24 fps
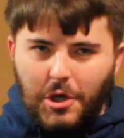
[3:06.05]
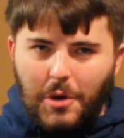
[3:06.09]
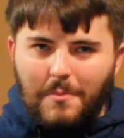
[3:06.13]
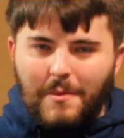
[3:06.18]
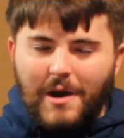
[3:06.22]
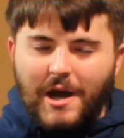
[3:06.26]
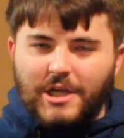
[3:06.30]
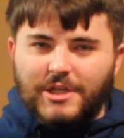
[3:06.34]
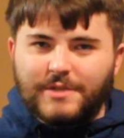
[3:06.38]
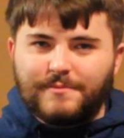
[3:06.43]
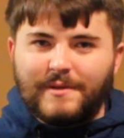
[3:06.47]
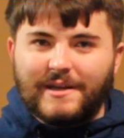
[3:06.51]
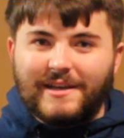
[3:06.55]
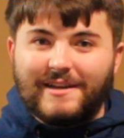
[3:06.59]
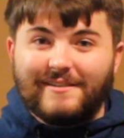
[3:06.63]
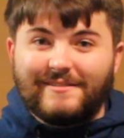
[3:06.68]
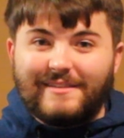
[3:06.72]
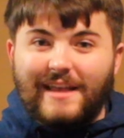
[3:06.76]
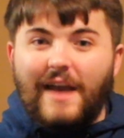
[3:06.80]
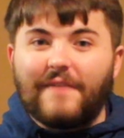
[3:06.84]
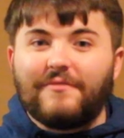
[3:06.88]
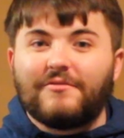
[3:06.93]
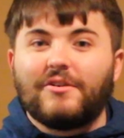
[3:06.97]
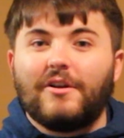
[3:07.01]
much,
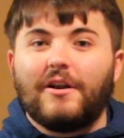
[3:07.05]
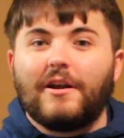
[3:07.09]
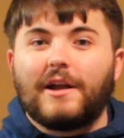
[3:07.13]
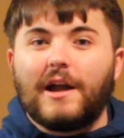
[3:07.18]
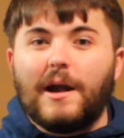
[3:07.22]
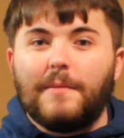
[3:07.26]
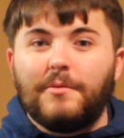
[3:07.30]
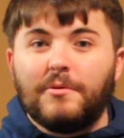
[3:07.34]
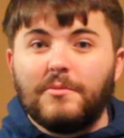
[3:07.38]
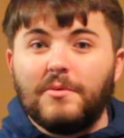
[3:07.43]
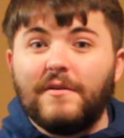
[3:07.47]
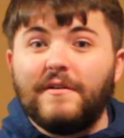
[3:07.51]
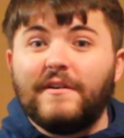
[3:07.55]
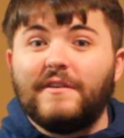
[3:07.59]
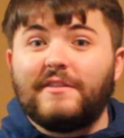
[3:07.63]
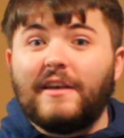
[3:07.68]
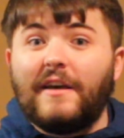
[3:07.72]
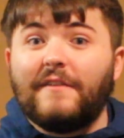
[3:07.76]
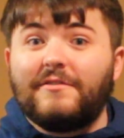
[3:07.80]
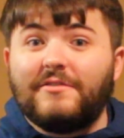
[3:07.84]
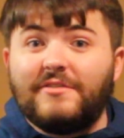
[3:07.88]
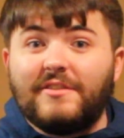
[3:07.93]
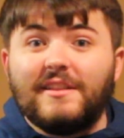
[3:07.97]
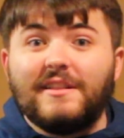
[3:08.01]
because after a couple movies
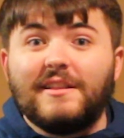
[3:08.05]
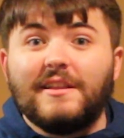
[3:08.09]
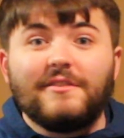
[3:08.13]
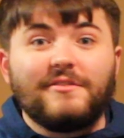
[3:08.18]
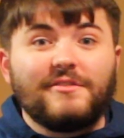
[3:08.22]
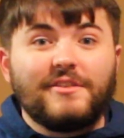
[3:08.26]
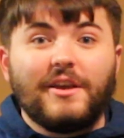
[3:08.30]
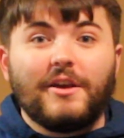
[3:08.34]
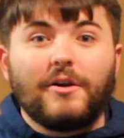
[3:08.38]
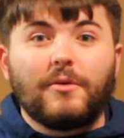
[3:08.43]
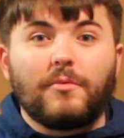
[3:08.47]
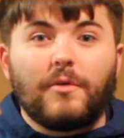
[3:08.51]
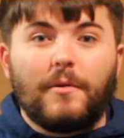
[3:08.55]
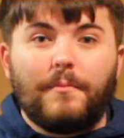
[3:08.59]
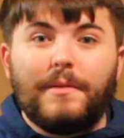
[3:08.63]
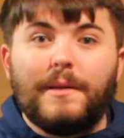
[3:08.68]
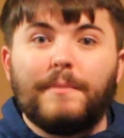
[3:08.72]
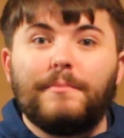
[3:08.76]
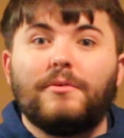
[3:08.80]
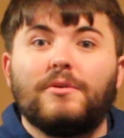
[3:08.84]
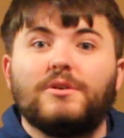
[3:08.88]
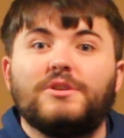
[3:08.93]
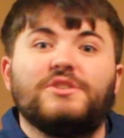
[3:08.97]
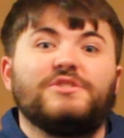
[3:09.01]
I've seen this year where
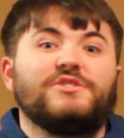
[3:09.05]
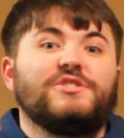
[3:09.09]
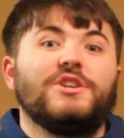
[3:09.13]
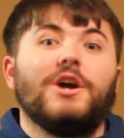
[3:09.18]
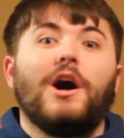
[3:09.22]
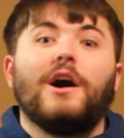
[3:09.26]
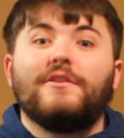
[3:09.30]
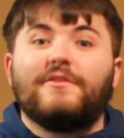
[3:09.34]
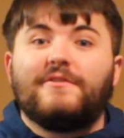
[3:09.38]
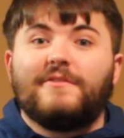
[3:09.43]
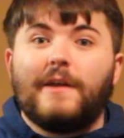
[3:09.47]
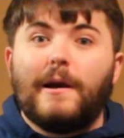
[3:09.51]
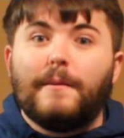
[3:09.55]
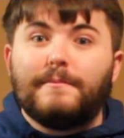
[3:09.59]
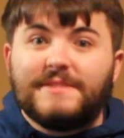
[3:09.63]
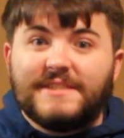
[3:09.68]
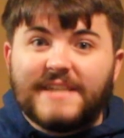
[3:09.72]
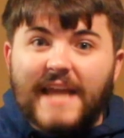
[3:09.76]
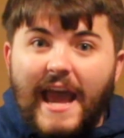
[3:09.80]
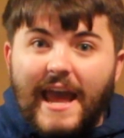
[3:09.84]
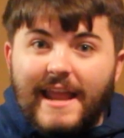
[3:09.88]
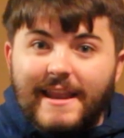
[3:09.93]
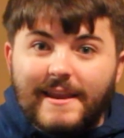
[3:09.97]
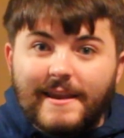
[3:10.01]
people are just non-stop
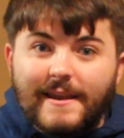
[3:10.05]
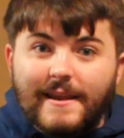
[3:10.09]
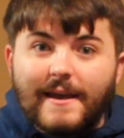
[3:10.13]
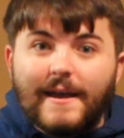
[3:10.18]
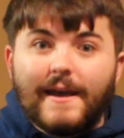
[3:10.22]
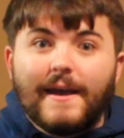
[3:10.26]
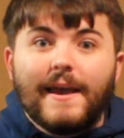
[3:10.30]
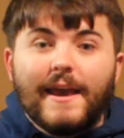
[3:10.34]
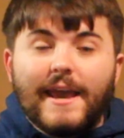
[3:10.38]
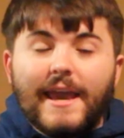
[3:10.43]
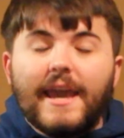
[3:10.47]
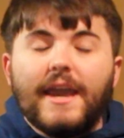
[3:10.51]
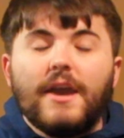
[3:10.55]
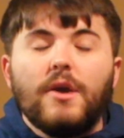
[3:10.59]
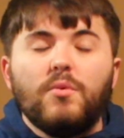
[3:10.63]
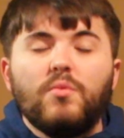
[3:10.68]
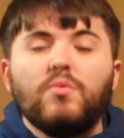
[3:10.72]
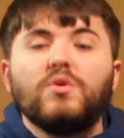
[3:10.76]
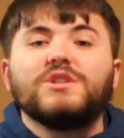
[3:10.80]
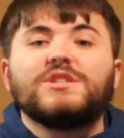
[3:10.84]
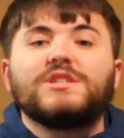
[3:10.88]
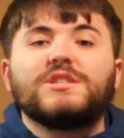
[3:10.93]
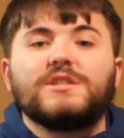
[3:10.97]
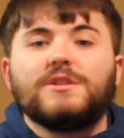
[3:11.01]
chatting, it
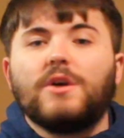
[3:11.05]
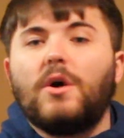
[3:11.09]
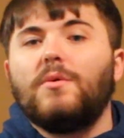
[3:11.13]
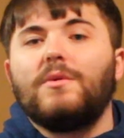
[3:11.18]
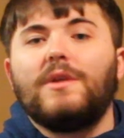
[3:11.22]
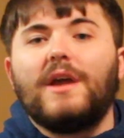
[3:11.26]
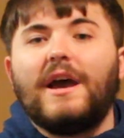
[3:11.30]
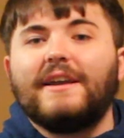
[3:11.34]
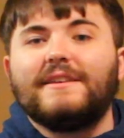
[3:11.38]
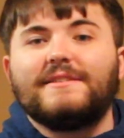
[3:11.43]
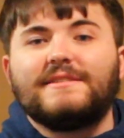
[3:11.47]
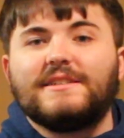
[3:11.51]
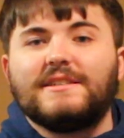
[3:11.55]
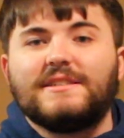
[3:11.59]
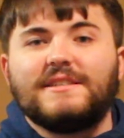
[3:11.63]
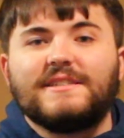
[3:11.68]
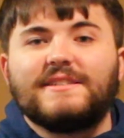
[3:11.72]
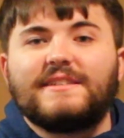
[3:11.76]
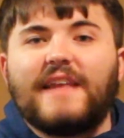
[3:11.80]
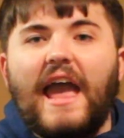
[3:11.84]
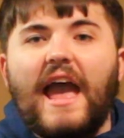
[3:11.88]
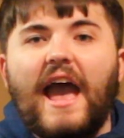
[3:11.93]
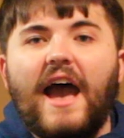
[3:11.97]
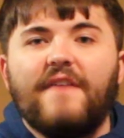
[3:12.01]
was so nice to
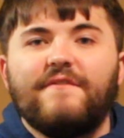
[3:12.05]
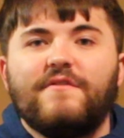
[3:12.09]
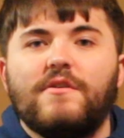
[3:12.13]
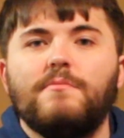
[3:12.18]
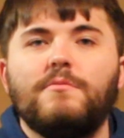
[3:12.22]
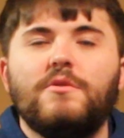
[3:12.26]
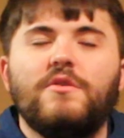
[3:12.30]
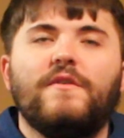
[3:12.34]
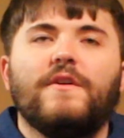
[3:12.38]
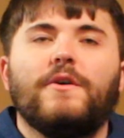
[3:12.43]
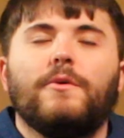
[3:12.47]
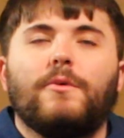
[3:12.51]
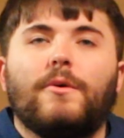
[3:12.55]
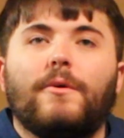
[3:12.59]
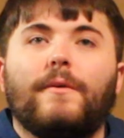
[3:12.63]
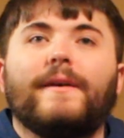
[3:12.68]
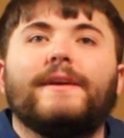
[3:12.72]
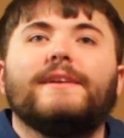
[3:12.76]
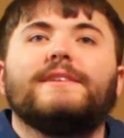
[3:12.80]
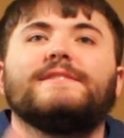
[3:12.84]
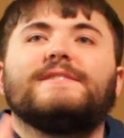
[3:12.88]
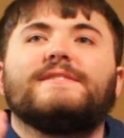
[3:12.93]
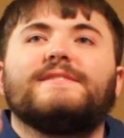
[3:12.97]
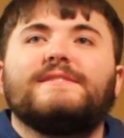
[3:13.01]
just have a movie where we
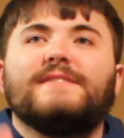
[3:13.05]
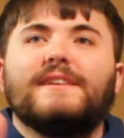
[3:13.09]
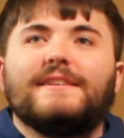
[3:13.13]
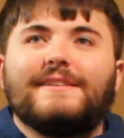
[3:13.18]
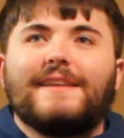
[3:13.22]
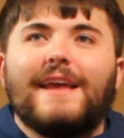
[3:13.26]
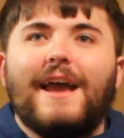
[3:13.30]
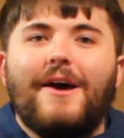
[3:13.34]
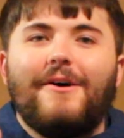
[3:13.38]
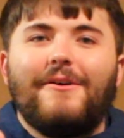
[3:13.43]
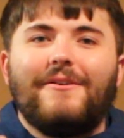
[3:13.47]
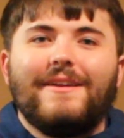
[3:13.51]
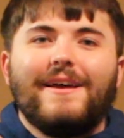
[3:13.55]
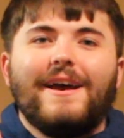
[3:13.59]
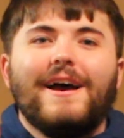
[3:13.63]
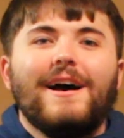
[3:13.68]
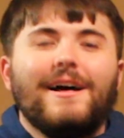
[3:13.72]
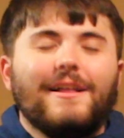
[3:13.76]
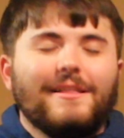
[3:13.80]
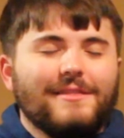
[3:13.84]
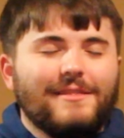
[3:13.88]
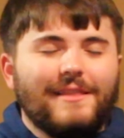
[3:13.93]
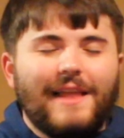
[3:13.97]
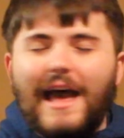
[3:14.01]
could just sit down,
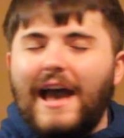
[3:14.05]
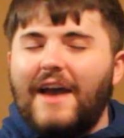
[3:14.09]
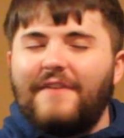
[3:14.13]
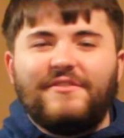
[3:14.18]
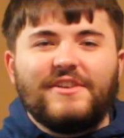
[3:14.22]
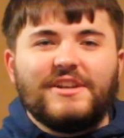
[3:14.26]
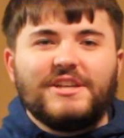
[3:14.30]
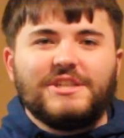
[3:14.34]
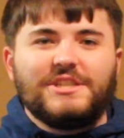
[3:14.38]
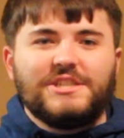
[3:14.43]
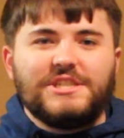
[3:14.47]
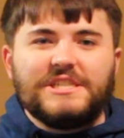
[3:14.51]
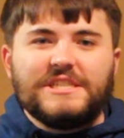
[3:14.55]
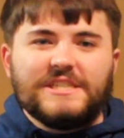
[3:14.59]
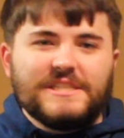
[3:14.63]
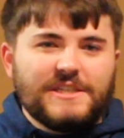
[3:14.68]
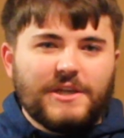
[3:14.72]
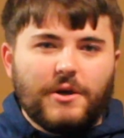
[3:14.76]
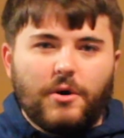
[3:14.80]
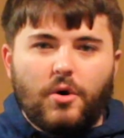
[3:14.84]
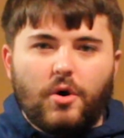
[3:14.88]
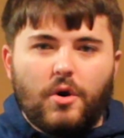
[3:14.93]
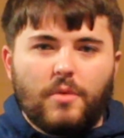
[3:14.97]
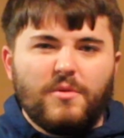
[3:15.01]
laugh at a
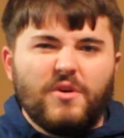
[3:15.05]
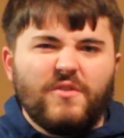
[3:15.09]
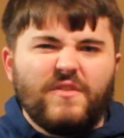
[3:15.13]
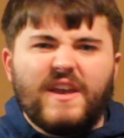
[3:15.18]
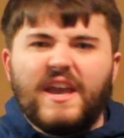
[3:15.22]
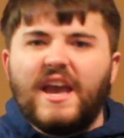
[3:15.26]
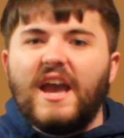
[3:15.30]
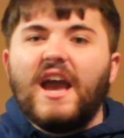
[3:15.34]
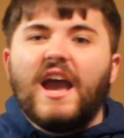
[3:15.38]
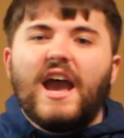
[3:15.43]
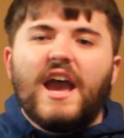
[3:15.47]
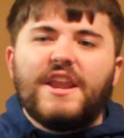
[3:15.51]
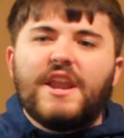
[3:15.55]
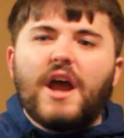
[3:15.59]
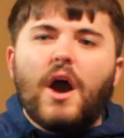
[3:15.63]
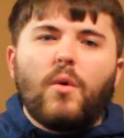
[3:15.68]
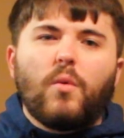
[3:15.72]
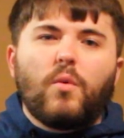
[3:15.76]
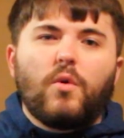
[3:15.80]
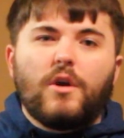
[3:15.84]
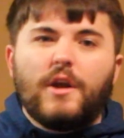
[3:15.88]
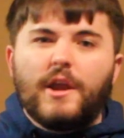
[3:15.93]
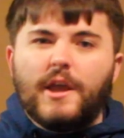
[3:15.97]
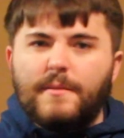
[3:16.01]
cheesy horror movie, and
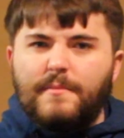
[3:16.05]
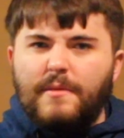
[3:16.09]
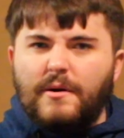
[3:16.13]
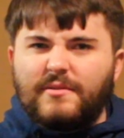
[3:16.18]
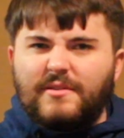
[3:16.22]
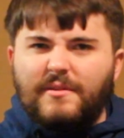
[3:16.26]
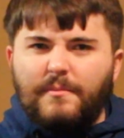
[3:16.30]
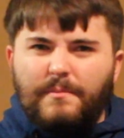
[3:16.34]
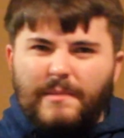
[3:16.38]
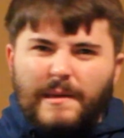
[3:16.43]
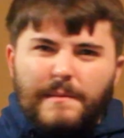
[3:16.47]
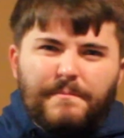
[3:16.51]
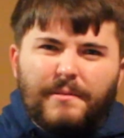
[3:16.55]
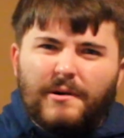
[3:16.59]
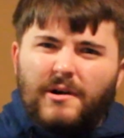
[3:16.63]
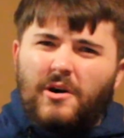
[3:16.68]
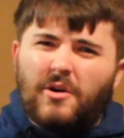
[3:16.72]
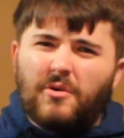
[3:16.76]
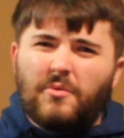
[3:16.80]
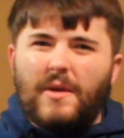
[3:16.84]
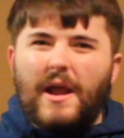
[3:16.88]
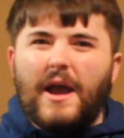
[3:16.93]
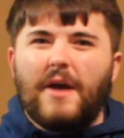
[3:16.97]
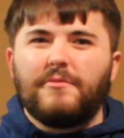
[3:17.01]
not worry about the
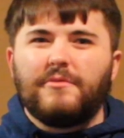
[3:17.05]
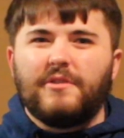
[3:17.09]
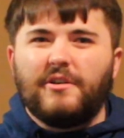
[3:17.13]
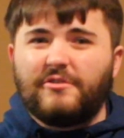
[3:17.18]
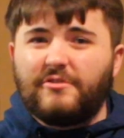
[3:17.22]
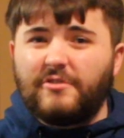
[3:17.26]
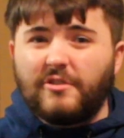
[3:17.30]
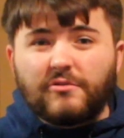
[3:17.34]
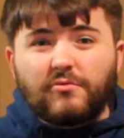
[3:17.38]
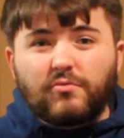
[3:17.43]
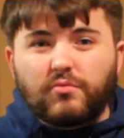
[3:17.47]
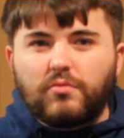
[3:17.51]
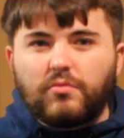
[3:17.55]
people around us just